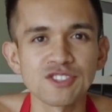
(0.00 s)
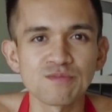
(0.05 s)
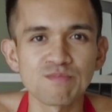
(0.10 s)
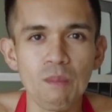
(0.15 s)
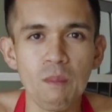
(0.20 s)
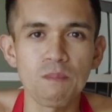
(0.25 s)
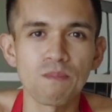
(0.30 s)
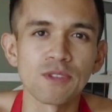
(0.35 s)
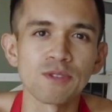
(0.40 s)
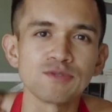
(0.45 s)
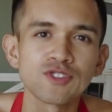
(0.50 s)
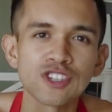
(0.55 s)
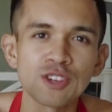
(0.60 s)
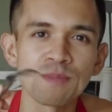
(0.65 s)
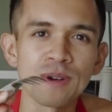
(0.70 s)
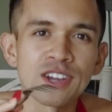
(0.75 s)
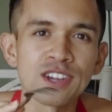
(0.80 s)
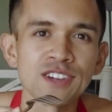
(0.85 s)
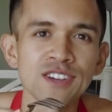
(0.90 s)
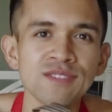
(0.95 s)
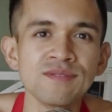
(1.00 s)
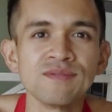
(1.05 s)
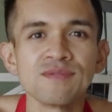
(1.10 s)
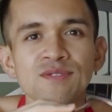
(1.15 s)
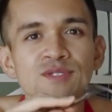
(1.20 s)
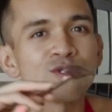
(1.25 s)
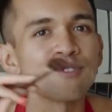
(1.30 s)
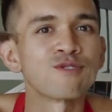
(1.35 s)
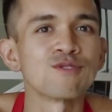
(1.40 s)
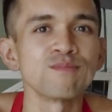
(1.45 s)
Then we'll check back in
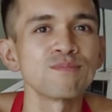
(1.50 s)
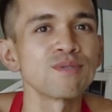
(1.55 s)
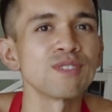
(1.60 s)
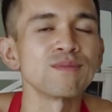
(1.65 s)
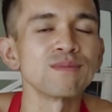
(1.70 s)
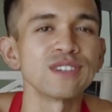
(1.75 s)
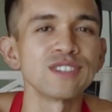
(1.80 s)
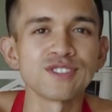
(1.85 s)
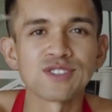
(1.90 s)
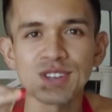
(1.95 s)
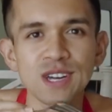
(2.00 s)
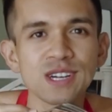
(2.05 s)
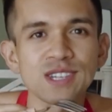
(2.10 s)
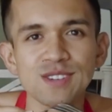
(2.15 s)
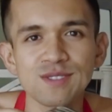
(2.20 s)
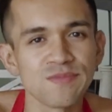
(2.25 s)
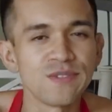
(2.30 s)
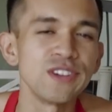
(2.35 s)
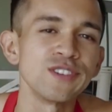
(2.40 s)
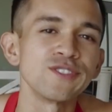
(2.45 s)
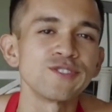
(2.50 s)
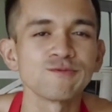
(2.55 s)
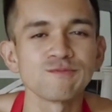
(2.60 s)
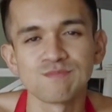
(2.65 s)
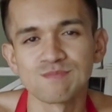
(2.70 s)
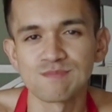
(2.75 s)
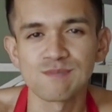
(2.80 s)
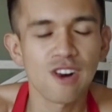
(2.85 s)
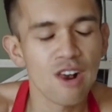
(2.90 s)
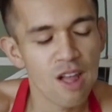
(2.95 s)
for probably a snack, dinner,
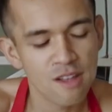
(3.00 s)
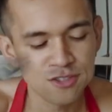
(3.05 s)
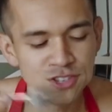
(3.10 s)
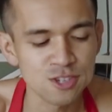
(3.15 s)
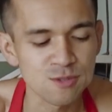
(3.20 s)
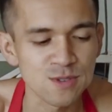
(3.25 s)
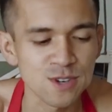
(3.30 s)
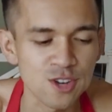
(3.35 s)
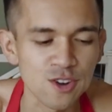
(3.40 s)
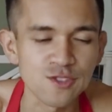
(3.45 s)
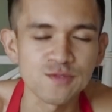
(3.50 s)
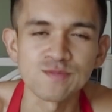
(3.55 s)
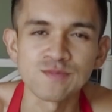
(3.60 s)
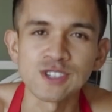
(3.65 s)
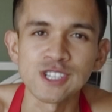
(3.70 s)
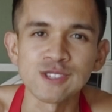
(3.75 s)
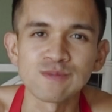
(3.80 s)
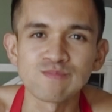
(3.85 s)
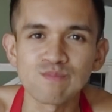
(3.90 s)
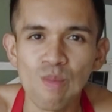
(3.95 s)
see where it goes from there.